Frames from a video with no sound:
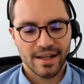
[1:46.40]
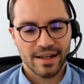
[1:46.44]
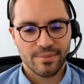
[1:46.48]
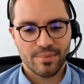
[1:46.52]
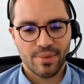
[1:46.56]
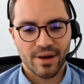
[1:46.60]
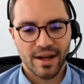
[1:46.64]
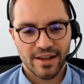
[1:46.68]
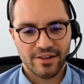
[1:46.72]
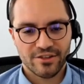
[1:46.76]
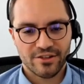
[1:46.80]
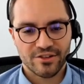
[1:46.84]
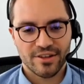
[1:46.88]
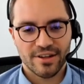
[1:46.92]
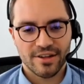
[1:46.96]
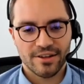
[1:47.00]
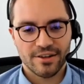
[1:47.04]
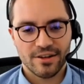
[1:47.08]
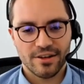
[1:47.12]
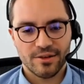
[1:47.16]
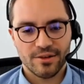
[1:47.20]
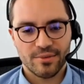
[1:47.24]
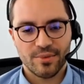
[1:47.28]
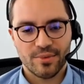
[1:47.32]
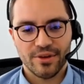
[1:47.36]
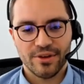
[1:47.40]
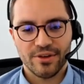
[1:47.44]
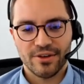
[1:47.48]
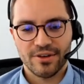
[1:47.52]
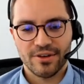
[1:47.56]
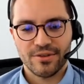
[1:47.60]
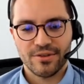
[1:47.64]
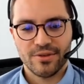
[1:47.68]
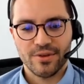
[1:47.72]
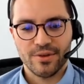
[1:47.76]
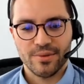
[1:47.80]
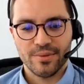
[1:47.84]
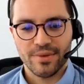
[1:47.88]
passionate
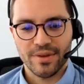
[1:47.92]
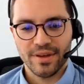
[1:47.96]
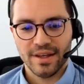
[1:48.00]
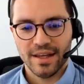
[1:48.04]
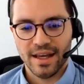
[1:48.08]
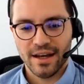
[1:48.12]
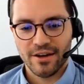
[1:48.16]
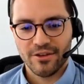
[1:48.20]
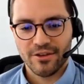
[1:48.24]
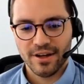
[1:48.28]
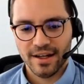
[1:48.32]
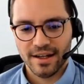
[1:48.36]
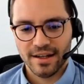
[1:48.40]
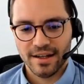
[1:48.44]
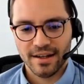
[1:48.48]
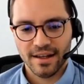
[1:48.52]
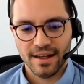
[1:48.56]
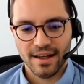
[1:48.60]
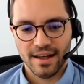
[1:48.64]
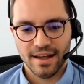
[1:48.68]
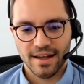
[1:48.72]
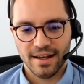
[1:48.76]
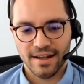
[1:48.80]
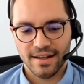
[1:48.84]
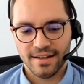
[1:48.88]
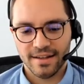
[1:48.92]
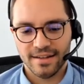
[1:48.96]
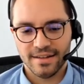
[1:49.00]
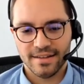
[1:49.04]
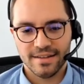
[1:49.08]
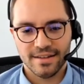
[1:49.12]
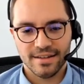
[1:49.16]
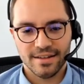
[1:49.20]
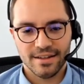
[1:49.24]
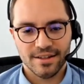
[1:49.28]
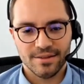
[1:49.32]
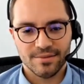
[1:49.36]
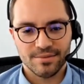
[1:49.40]
entrepreneur from the area, and
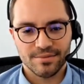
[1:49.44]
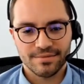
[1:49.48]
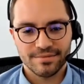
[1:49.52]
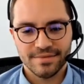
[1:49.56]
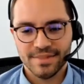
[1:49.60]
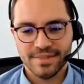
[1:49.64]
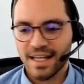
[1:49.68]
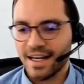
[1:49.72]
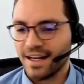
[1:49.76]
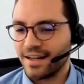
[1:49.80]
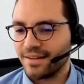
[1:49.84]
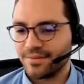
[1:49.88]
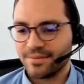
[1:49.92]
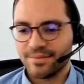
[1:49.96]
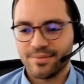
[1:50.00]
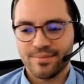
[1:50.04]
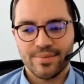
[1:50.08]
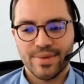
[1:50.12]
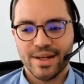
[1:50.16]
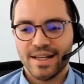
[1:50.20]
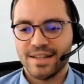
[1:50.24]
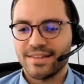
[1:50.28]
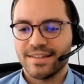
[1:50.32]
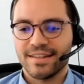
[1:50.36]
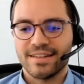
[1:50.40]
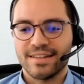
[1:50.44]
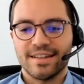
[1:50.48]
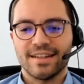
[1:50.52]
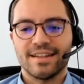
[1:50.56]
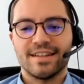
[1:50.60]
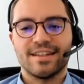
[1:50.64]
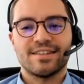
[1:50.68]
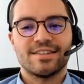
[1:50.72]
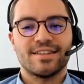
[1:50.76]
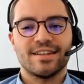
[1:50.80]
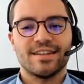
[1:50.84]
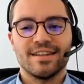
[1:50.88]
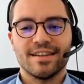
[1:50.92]

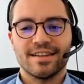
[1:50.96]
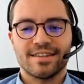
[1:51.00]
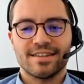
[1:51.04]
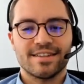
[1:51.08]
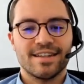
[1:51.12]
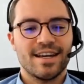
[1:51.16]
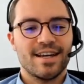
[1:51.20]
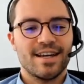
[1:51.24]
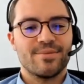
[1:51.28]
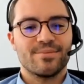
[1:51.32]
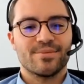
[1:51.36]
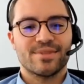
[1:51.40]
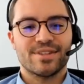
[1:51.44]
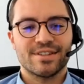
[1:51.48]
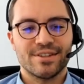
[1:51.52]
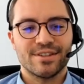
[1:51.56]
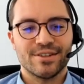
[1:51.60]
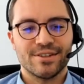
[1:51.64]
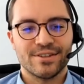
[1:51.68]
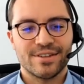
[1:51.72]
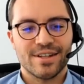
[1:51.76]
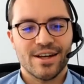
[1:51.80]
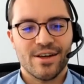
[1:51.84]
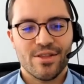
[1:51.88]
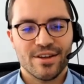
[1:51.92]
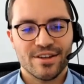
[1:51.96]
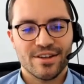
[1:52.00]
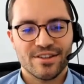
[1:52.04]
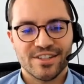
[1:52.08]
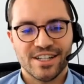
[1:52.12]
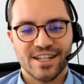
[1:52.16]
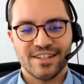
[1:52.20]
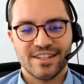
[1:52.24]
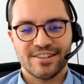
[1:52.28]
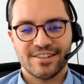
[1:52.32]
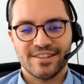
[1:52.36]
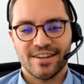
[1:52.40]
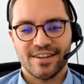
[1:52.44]
basically still the same. So nothing
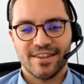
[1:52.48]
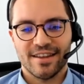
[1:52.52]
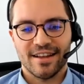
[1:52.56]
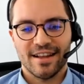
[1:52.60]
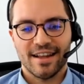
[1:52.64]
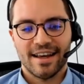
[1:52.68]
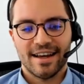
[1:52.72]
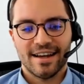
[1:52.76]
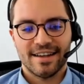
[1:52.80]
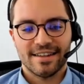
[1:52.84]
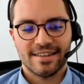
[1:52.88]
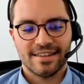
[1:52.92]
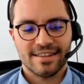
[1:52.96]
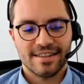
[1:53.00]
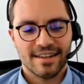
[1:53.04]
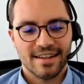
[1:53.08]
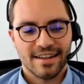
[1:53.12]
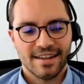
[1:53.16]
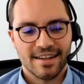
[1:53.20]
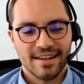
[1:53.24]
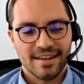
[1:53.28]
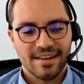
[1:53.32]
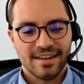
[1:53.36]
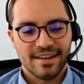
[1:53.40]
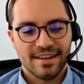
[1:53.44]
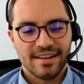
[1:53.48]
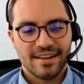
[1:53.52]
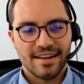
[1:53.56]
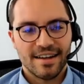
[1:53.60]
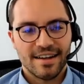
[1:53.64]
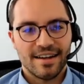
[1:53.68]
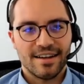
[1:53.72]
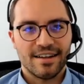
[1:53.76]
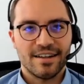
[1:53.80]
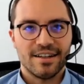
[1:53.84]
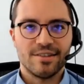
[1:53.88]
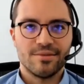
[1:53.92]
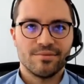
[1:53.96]
changed in the last
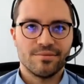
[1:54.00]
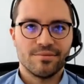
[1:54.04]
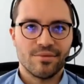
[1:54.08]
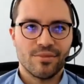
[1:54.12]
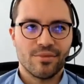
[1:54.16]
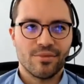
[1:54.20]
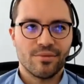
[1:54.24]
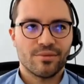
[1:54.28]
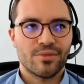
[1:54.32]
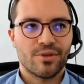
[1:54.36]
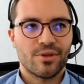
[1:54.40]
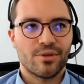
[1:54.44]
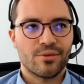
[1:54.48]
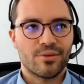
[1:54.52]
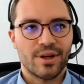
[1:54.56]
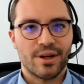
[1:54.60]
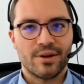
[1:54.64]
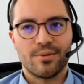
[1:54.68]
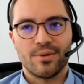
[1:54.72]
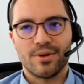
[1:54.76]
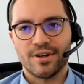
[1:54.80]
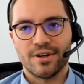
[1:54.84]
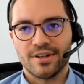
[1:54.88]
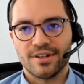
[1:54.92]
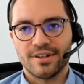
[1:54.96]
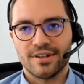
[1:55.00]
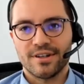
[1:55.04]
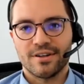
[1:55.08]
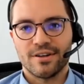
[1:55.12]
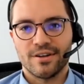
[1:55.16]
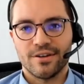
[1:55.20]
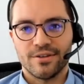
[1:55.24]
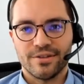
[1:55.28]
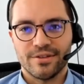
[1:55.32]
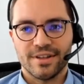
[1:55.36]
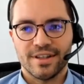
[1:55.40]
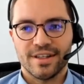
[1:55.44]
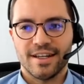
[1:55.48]
3/4
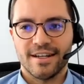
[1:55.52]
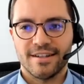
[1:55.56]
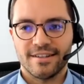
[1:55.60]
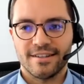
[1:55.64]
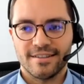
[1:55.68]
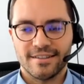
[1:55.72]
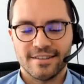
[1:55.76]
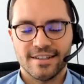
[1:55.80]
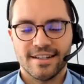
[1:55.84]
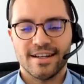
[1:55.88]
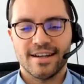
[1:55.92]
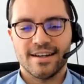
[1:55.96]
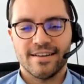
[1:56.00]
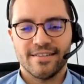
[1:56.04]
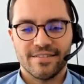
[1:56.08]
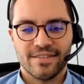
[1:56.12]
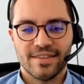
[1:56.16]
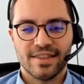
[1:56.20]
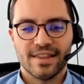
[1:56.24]
of a year. Yeah.